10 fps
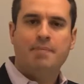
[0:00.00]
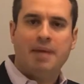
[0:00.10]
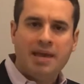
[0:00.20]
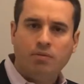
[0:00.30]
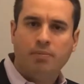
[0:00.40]

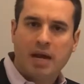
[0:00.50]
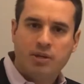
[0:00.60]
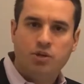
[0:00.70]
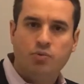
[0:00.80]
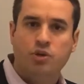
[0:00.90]
May I
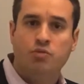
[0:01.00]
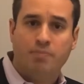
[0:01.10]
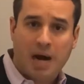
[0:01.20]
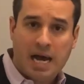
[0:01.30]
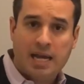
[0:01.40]
remind you, when you
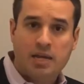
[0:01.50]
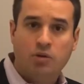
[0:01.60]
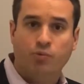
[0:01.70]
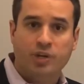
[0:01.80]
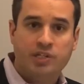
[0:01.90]
buy
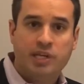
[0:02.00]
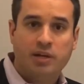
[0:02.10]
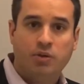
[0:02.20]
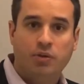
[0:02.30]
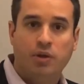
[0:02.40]

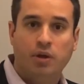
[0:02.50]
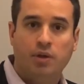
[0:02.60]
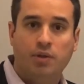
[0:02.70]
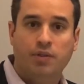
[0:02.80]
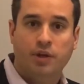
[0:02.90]
resale,
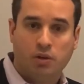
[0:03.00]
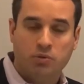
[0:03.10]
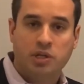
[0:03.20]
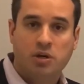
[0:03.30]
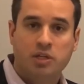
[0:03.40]
the
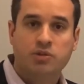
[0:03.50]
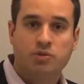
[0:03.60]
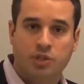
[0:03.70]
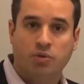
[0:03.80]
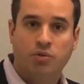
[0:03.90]
closing costs are
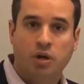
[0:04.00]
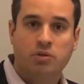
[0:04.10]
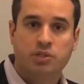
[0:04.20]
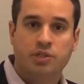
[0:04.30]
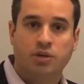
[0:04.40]

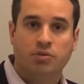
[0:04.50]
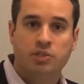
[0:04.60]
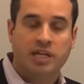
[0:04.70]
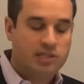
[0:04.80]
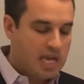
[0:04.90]

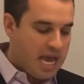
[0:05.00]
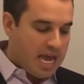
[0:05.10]
$0.00.